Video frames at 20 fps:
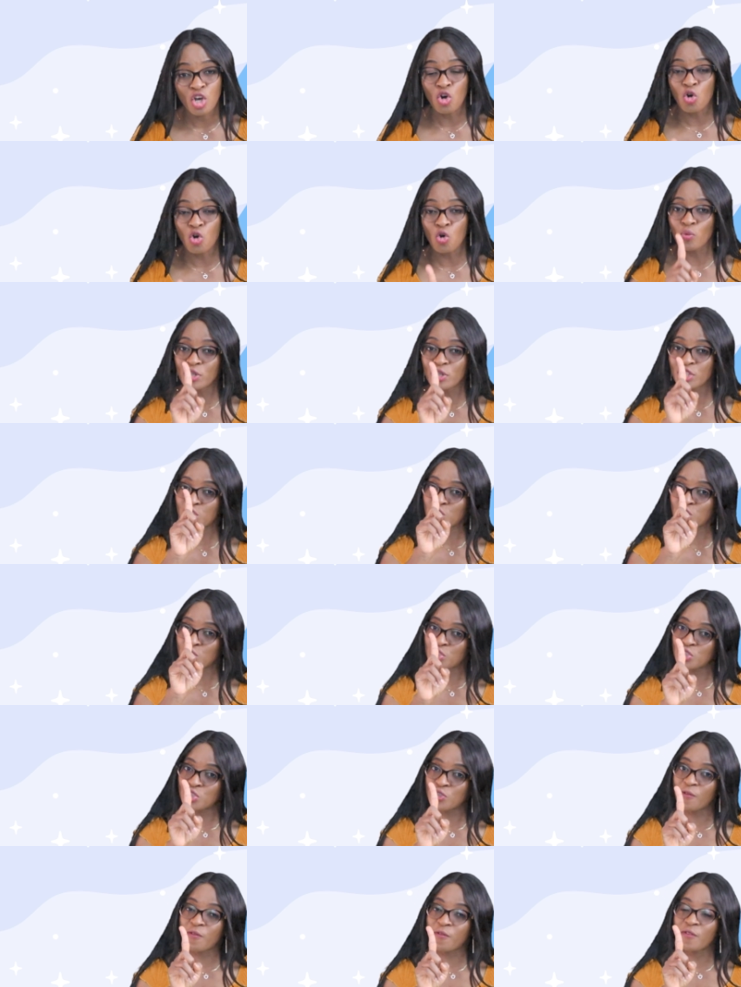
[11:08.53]
Always
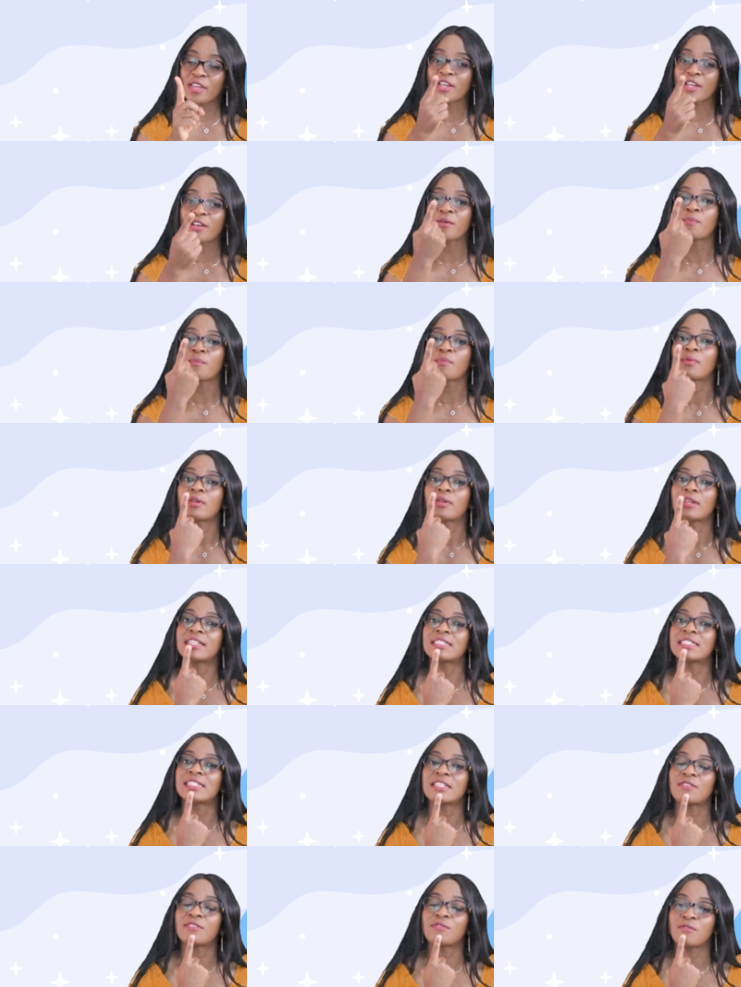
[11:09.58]
use your finger,
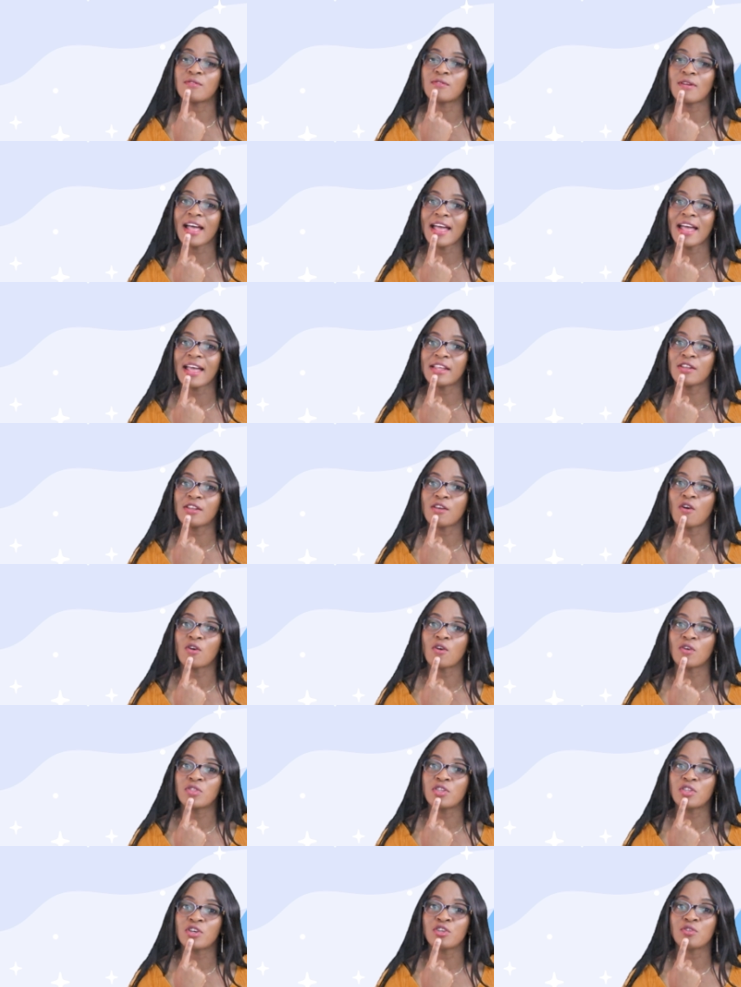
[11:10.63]
place it right
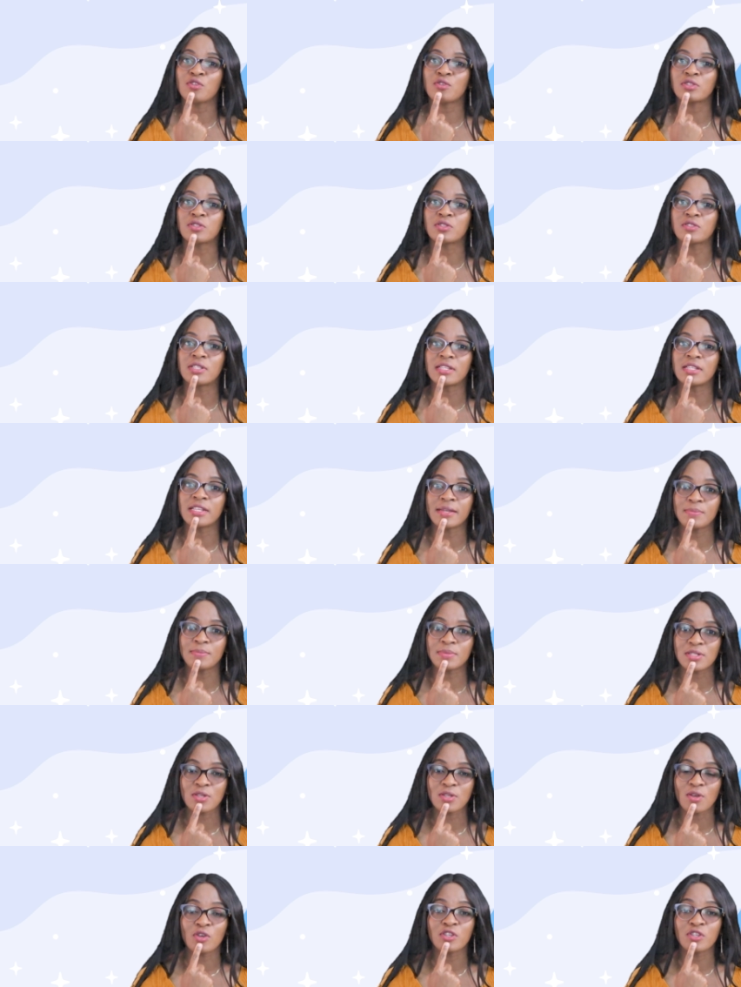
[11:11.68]
under your
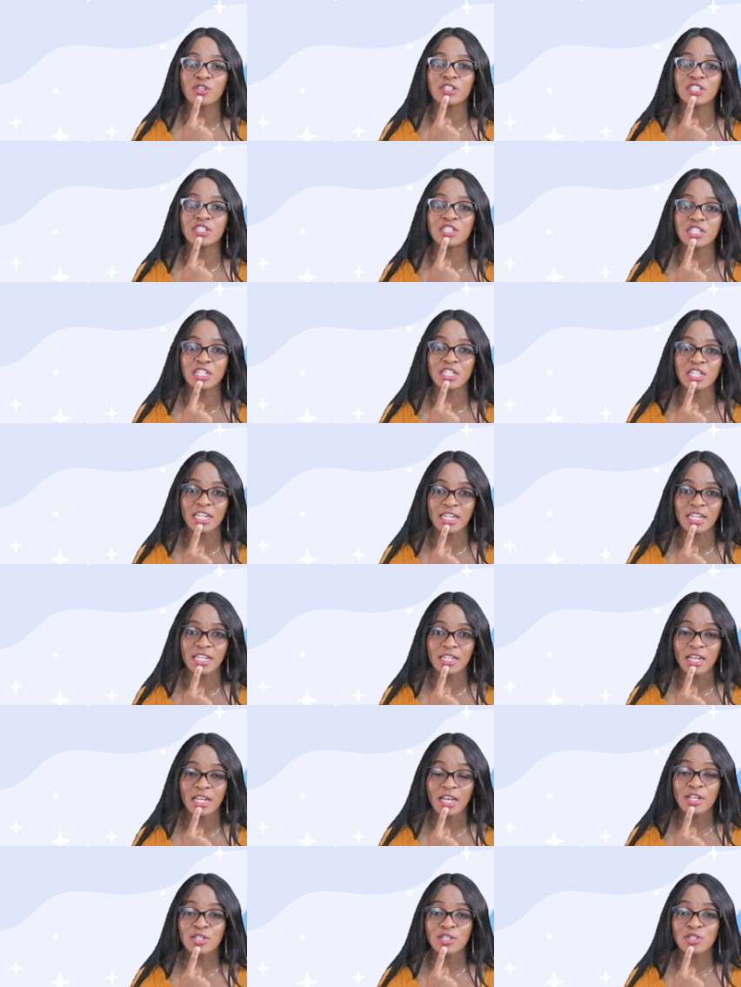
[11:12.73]
lips or your chin,
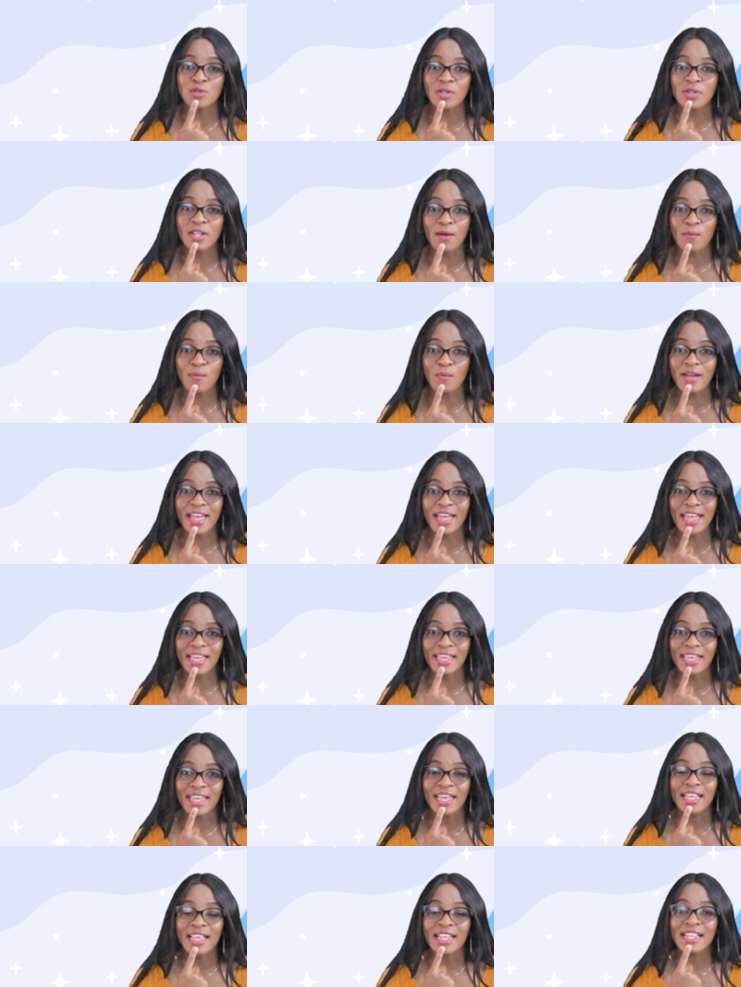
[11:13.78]
so that
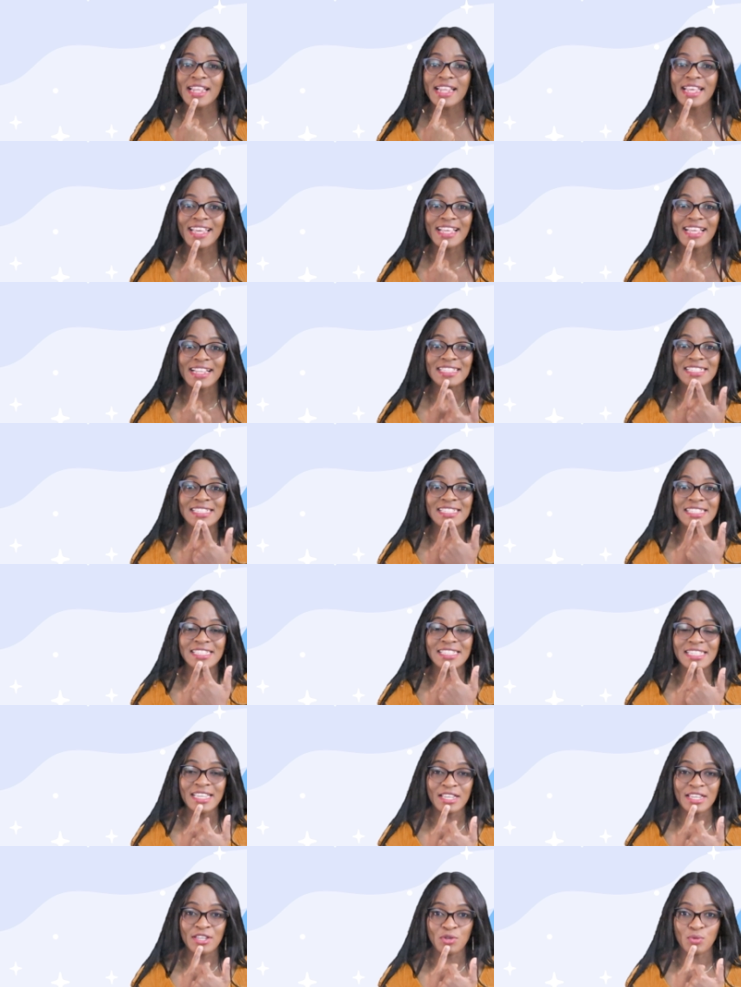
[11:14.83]
way they can
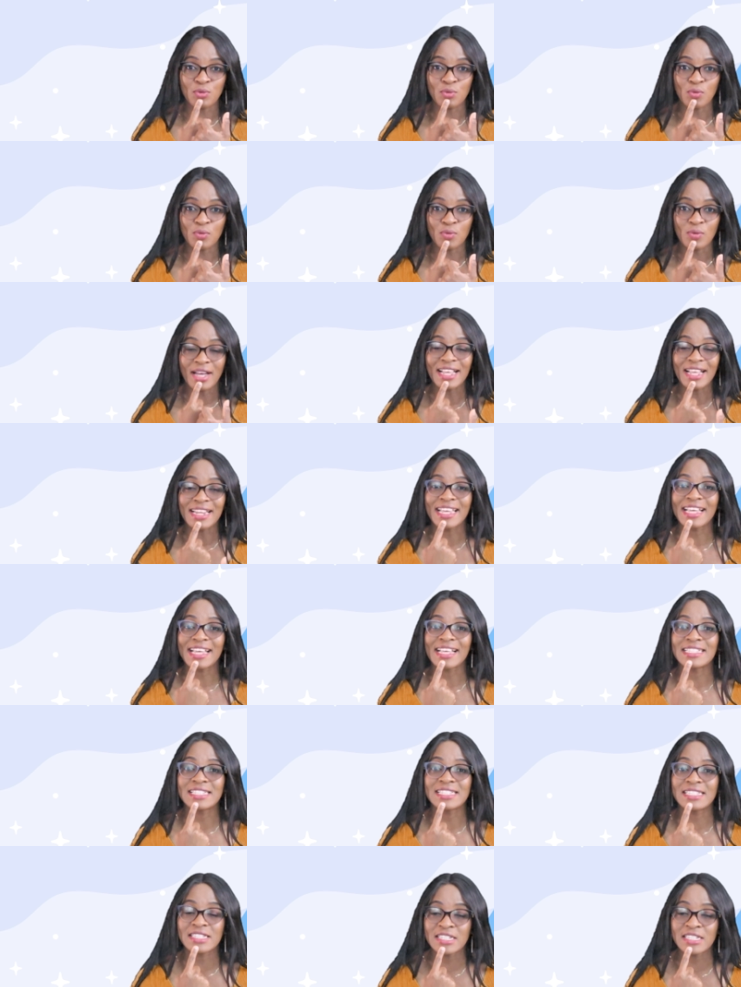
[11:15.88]
see you and they
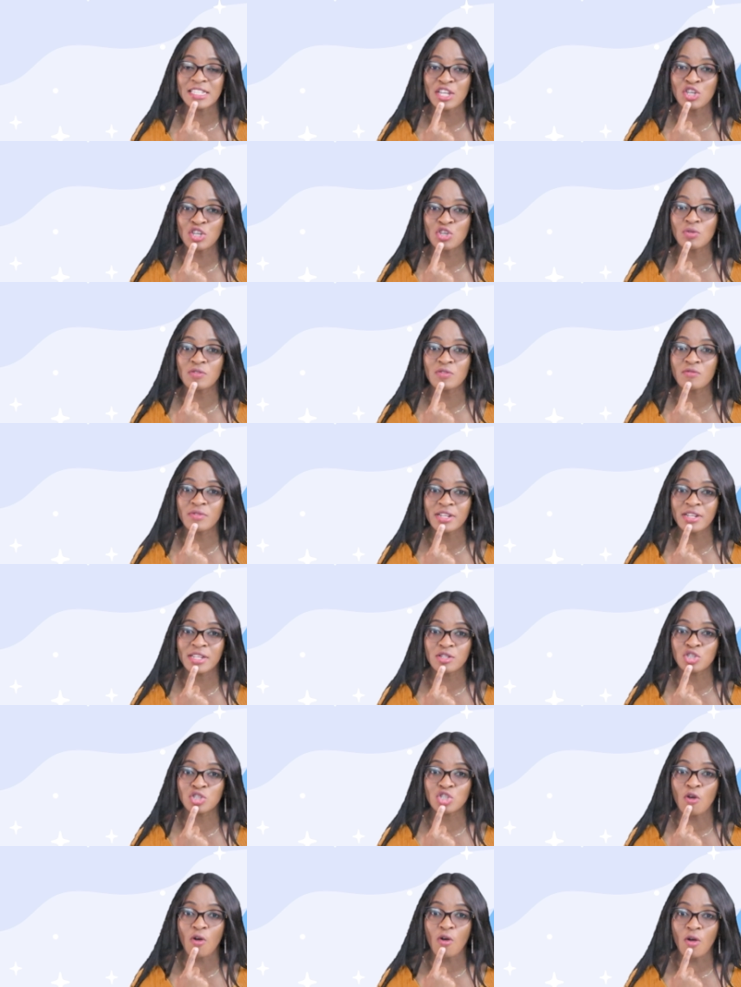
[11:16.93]
can see you
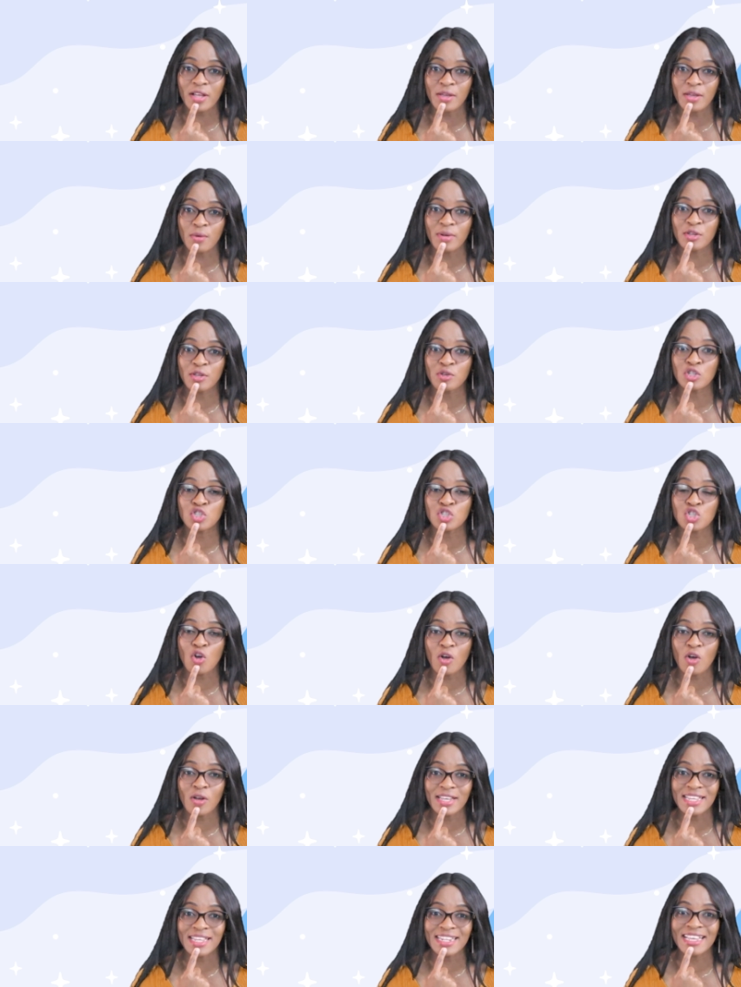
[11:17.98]
talking. When you're
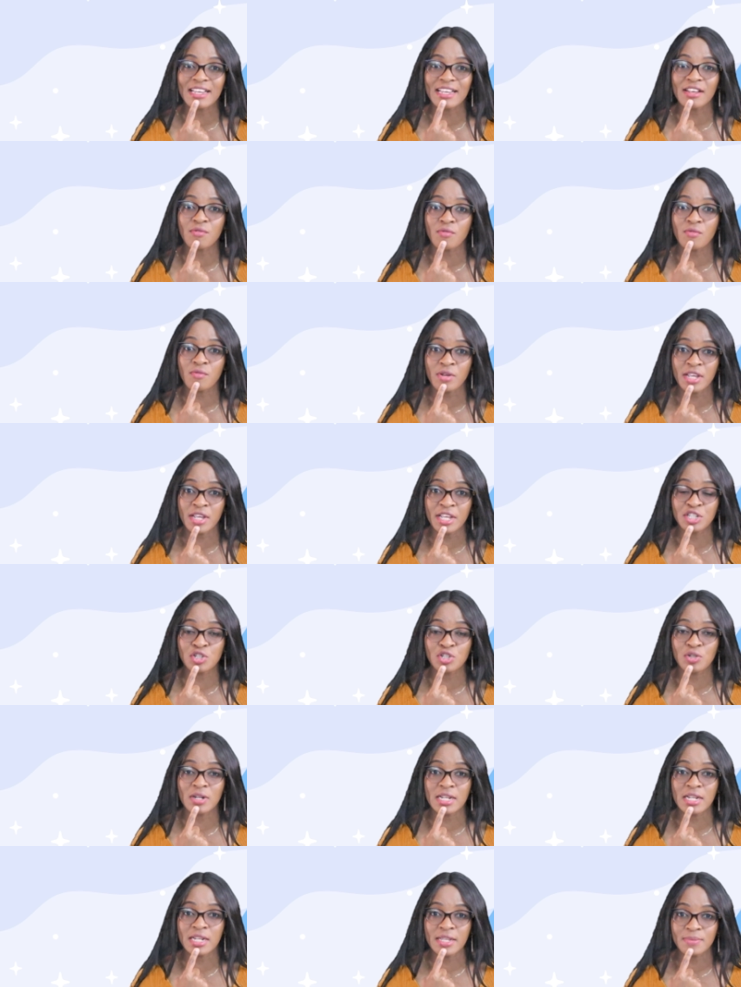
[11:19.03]
talking, they can read
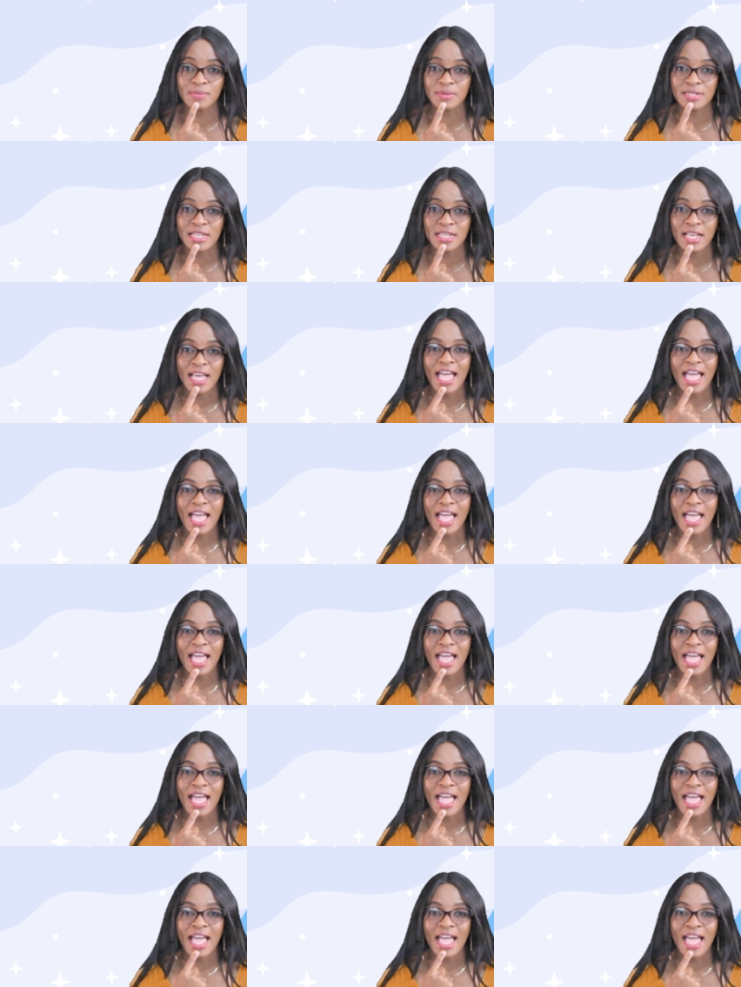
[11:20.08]
your lips.